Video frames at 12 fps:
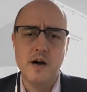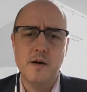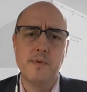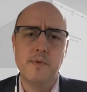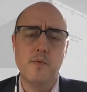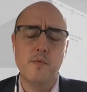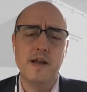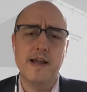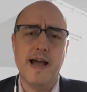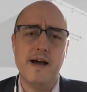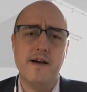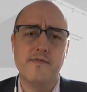But we
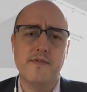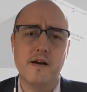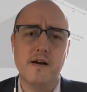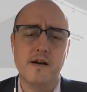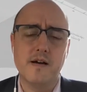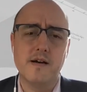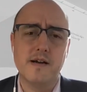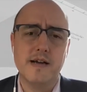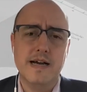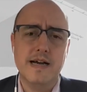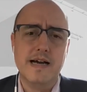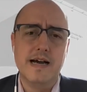have a
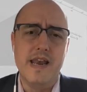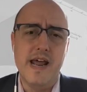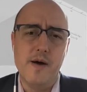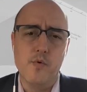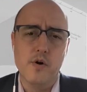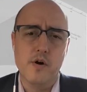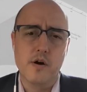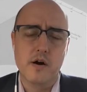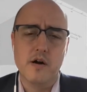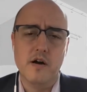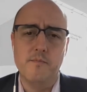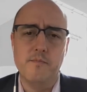network
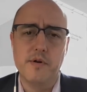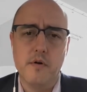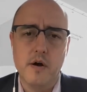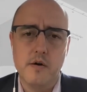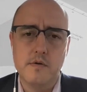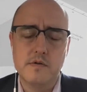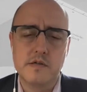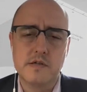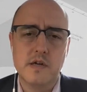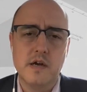of bureaus,